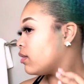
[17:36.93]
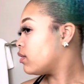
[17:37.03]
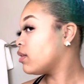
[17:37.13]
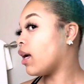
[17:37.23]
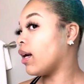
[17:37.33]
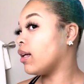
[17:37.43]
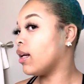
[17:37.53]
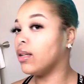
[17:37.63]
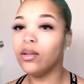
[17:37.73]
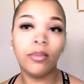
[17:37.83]
Just like
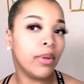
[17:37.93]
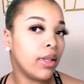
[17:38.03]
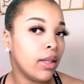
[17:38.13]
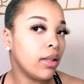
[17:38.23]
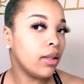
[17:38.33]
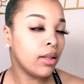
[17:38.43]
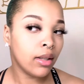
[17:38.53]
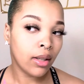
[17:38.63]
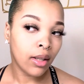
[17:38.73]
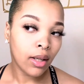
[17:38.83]
that little bit.
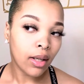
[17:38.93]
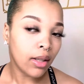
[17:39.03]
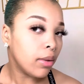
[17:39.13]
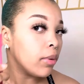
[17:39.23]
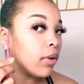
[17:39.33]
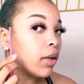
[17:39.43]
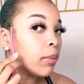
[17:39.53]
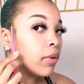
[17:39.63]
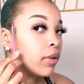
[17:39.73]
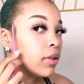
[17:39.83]
And then we're gonna come
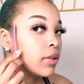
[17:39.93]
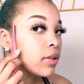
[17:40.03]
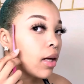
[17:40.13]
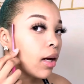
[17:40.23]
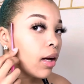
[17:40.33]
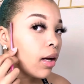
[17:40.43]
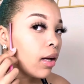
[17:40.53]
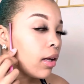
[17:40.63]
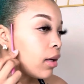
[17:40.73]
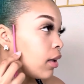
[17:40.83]
on this side